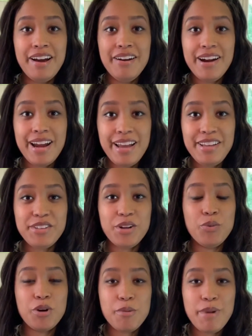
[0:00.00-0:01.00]
all right, you
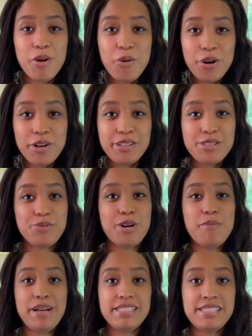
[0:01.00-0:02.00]
know, where are my orders? Where
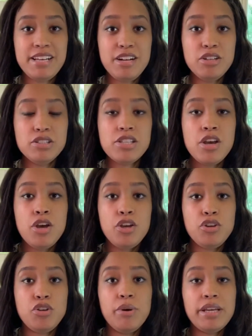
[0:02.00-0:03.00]
are my sales?
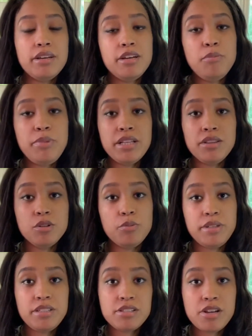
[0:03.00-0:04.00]
You know, it could be a little
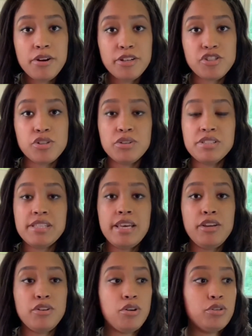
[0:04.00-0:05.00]
bit discouraging. Or
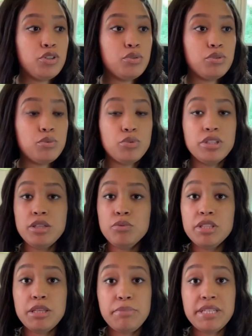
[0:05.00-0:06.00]
say, you know, you're really,
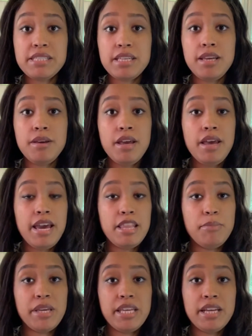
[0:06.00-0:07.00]
really busy in
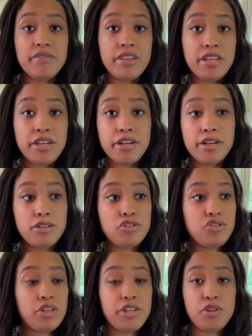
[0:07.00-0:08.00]
the beginning of the year,
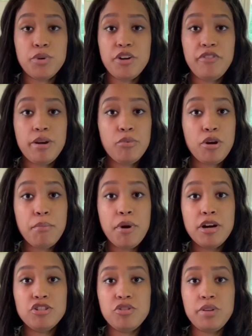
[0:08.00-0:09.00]
January, February,
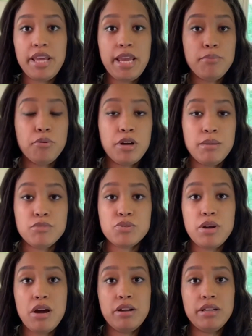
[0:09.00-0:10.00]
March, and then April comes
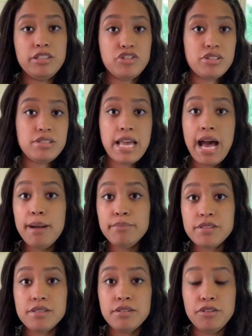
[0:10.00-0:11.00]
around and it just
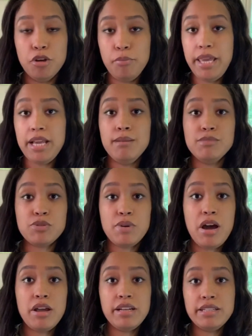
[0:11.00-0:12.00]
stops. You know, May comes
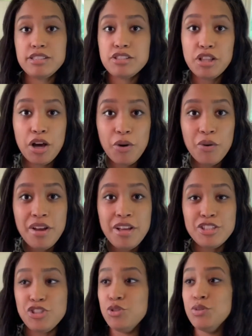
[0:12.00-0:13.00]
around and it's slow.
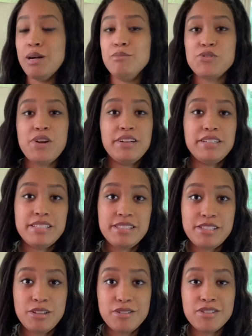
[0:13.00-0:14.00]
June comes around and it's
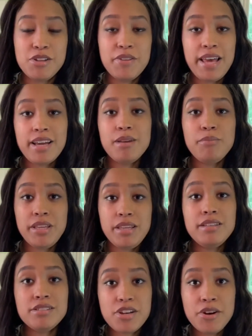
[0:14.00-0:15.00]
still slow. That can
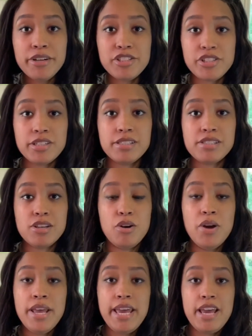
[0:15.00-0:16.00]
be discouraging. And
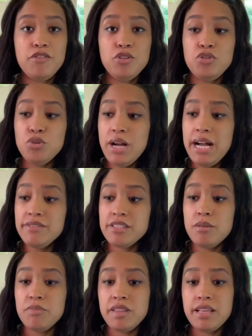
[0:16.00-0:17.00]
so if you do have
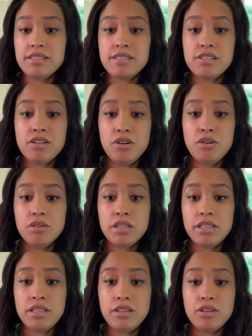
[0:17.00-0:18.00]
something that's still,
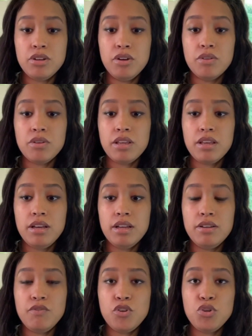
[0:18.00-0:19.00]
you know,
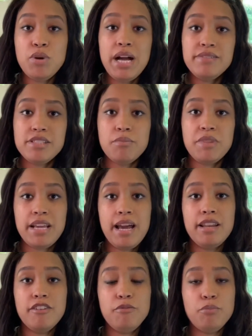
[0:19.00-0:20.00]
if you do have something
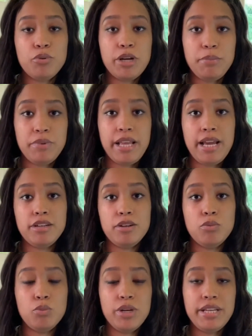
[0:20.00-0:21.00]
kind of pre-planned
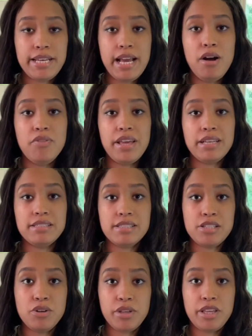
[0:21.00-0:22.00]
or written out that can
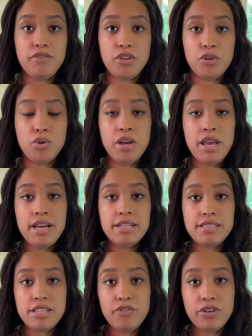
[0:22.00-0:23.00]
still give you
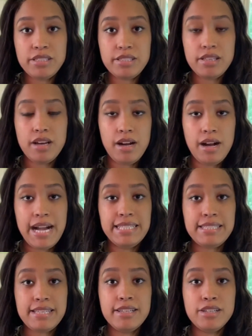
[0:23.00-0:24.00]
different
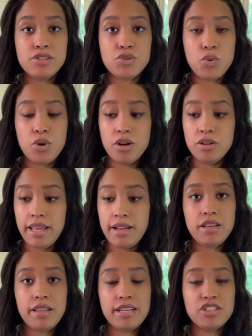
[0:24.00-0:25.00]
ideas, or
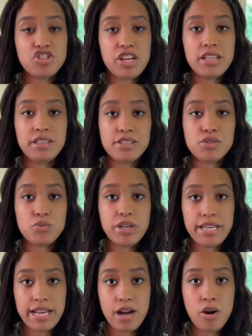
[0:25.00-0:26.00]
like a checklist
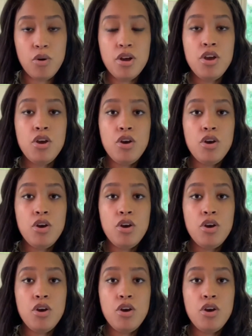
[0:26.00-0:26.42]
written out